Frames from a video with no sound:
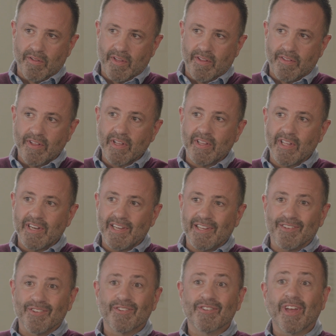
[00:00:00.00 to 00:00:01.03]
the thing that
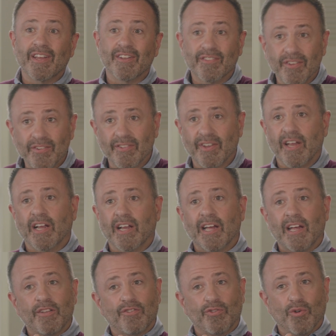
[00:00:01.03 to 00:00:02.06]
incites the
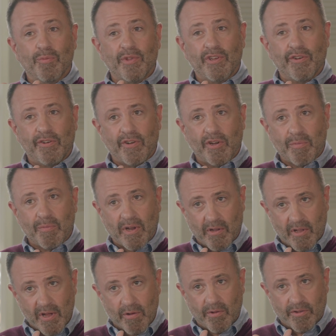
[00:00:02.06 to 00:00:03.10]
cytokine storm that you're hearing about a
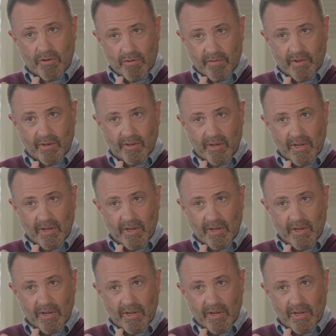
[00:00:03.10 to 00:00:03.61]
lot with COVID.